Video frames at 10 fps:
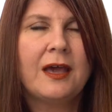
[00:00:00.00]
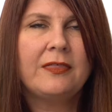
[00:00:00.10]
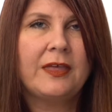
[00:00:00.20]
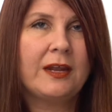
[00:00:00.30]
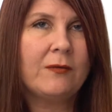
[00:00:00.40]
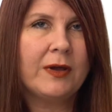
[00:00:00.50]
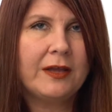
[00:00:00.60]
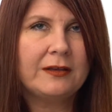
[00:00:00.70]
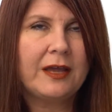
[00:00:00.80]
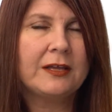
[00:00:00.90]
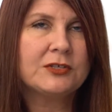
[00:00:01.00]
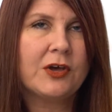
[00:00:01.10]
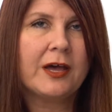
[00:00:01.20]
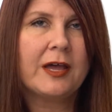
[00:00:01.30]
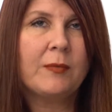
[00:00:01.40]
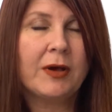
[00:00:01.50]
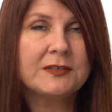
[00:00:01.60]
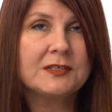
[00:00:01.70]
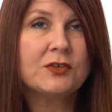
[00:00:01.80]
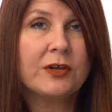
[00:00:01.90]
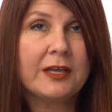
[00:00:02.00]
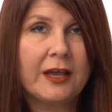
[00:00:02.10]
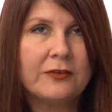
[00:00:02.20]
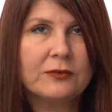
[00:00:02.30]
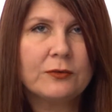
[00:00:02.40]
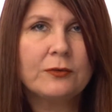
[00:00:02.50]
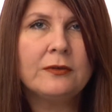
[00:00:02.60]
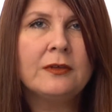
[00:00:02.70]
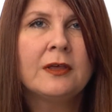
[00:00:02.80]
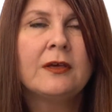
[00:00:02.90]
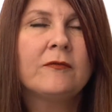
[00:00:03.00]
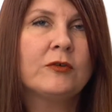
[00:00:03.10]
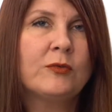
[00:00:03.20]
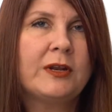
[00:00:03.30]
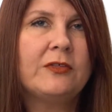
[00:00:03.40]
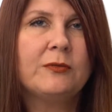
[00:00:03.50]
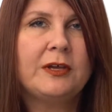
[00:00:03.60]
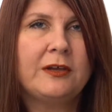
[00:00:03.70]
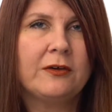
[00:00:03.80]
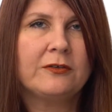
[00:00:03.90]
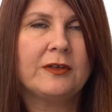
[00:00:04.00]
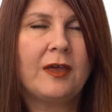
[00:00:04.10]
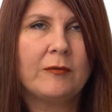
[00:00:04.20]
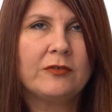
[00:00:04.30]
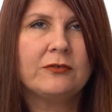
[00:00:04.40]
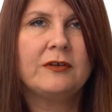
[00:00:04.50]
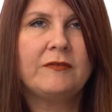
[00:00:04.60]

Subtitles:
and then I went and taught at Punxsutawney High School for 23 years in chemistry,